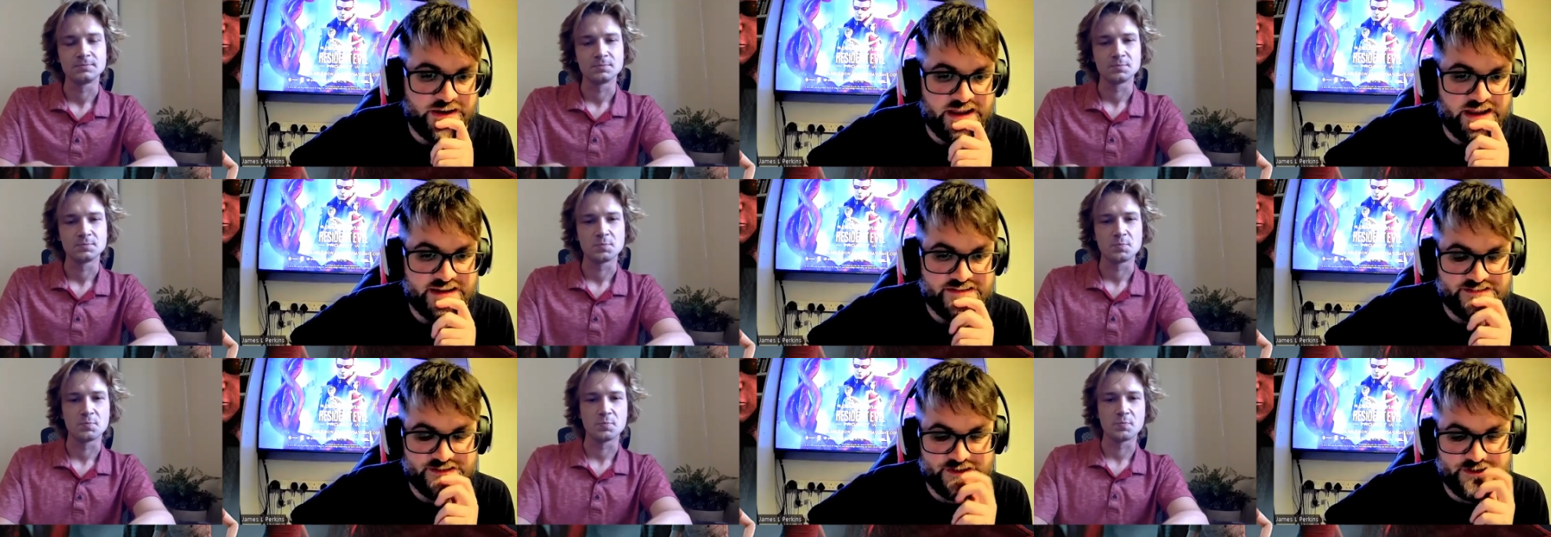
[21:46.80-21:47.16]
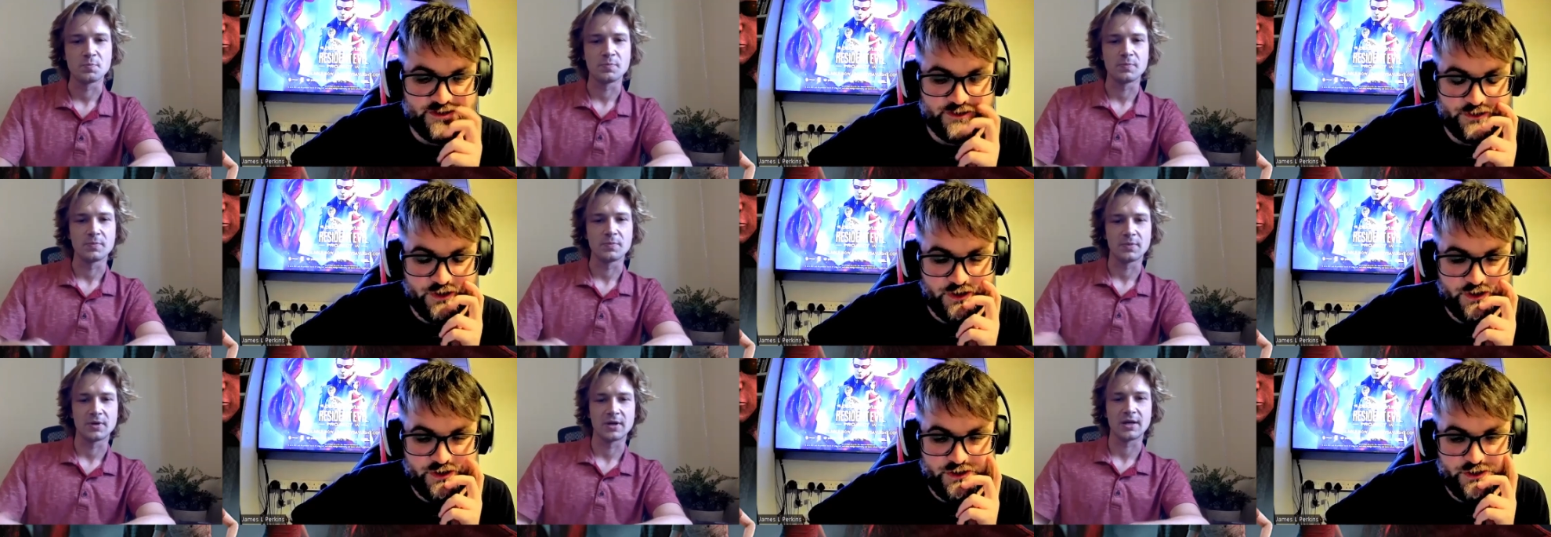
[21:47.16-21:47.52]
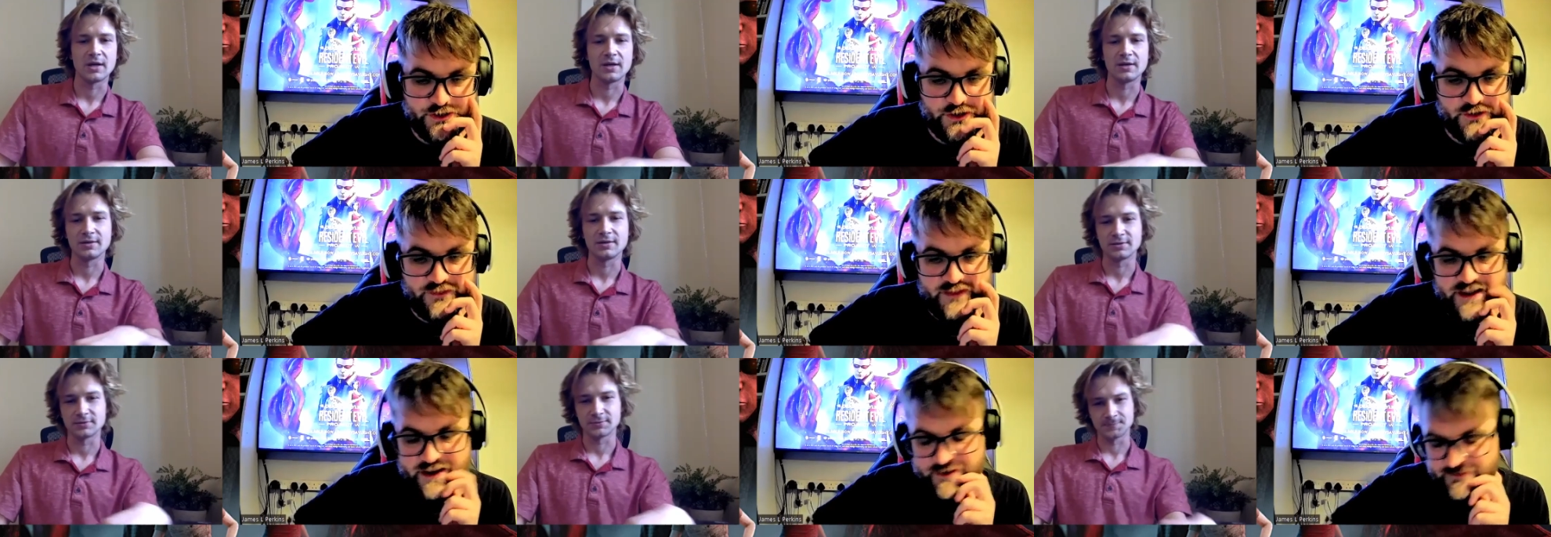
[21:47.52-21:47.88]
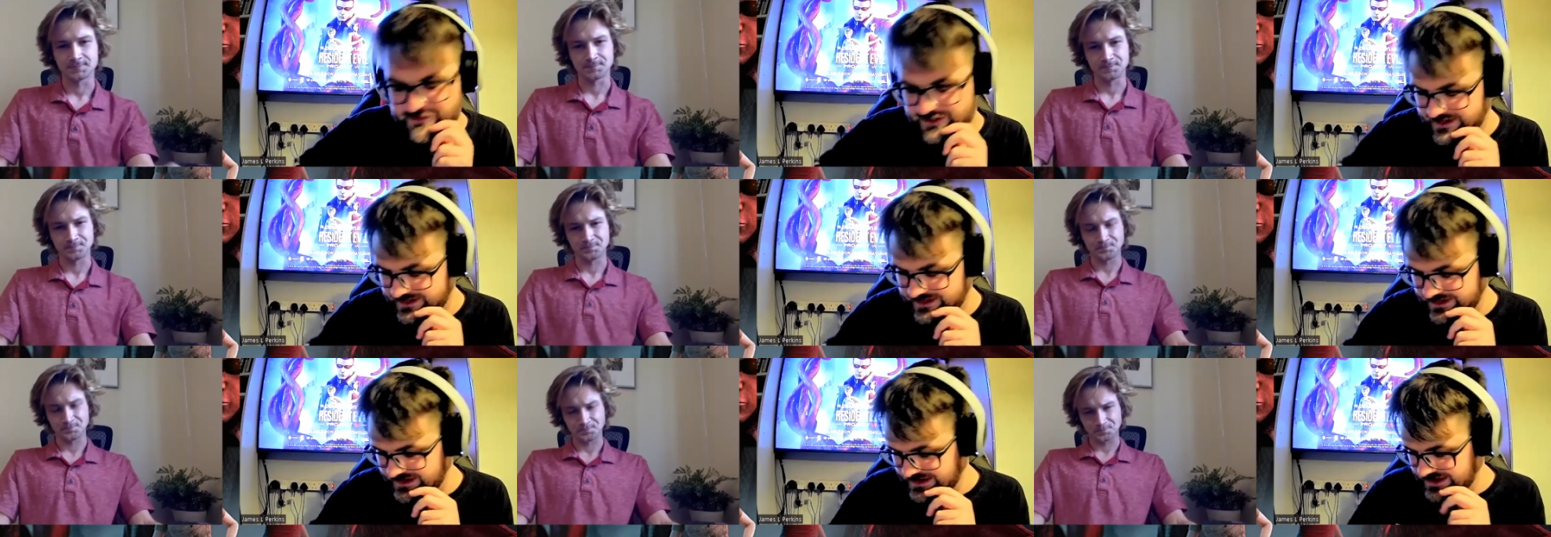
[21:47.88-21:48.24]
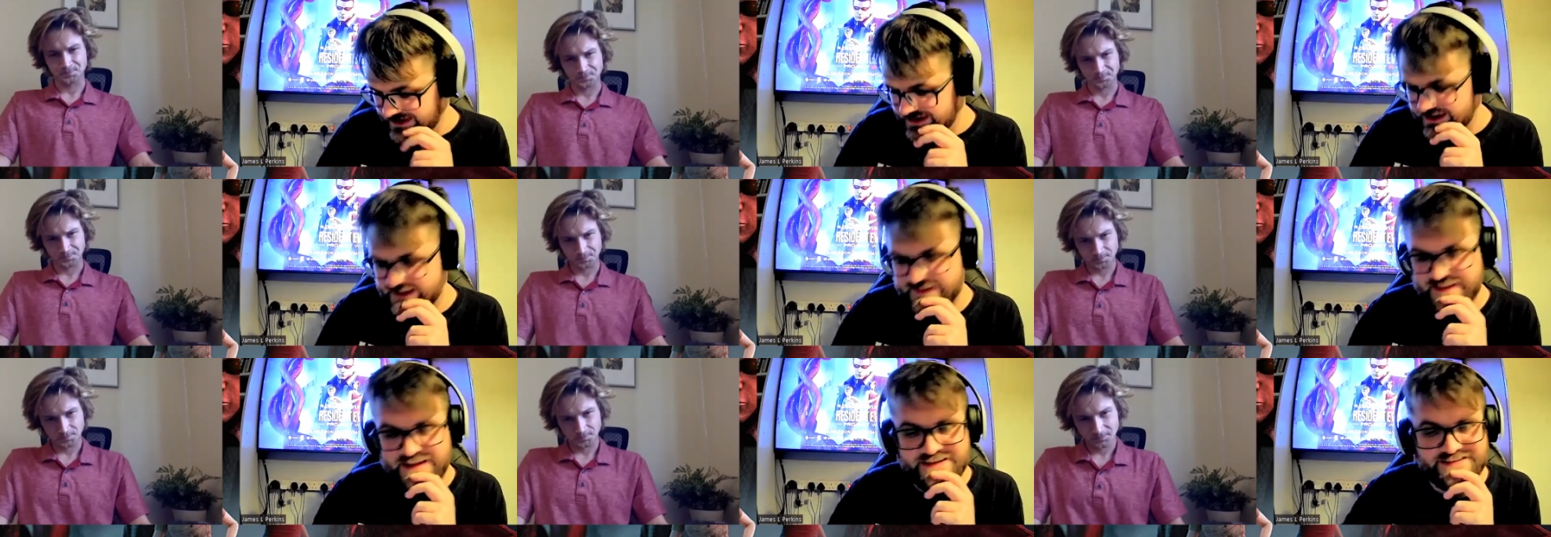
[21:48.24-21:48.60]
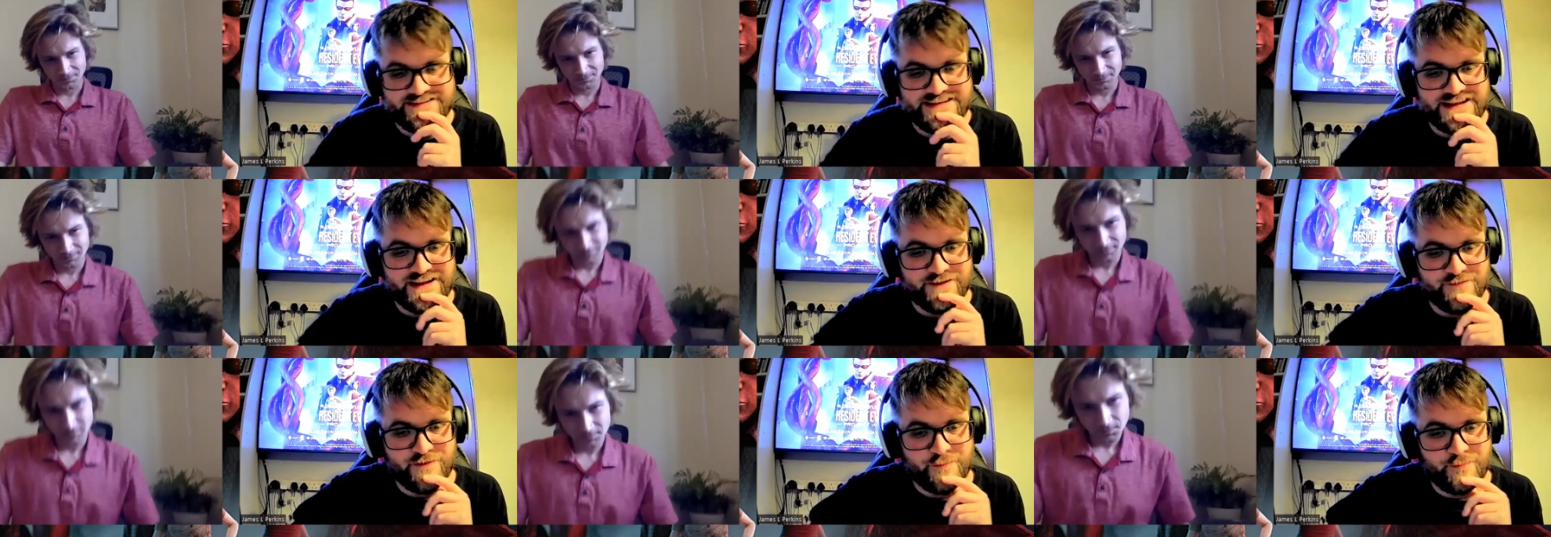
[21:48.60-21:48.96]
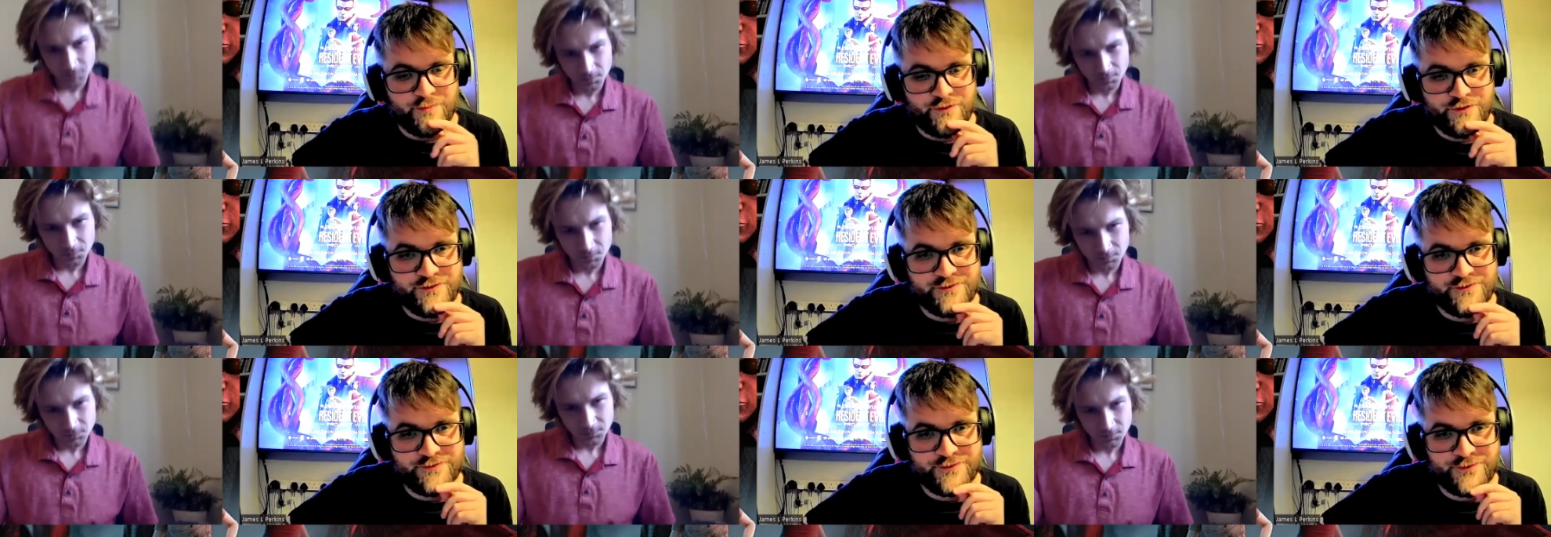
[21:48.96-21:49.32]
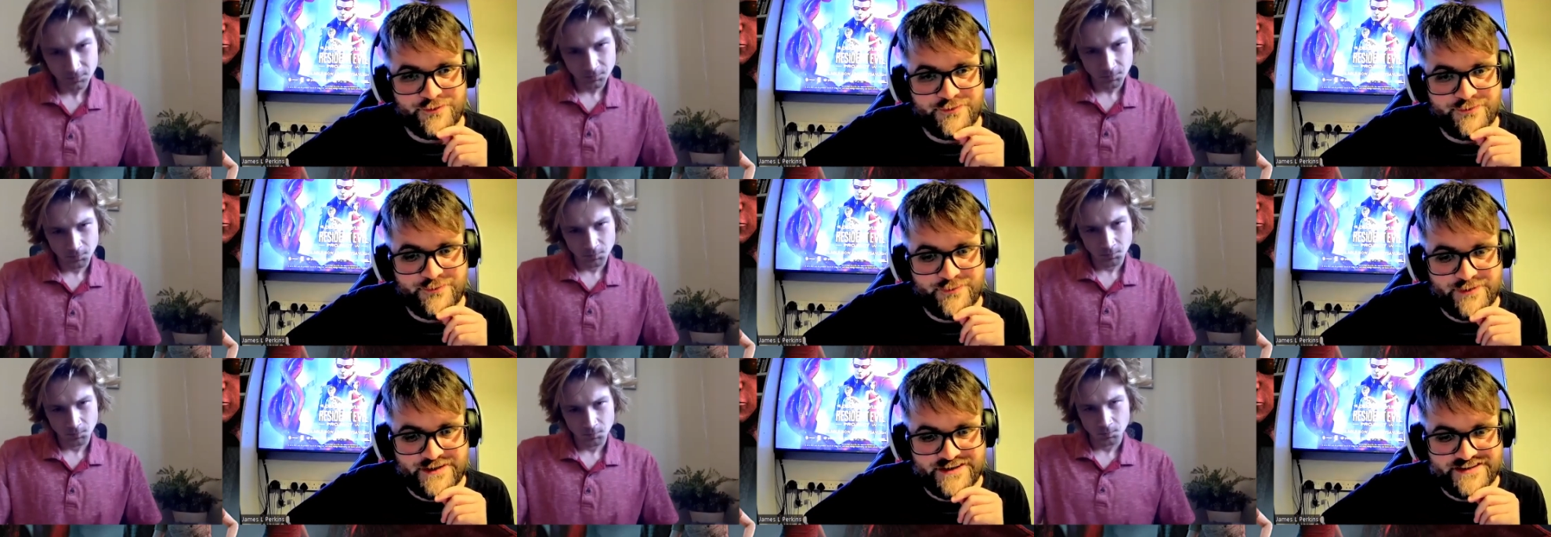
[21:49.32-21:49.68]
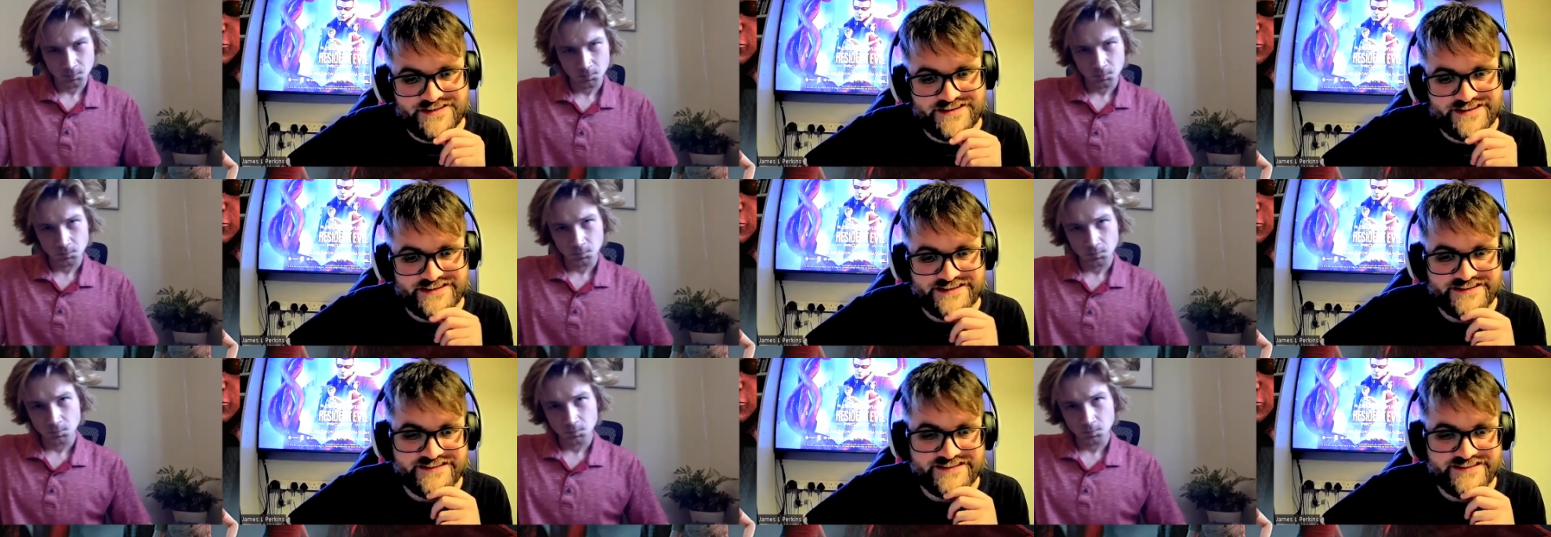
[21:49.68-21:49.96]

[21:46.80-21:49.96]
Speaker 1: Okay, so you got you got their uh, their seal of approval, which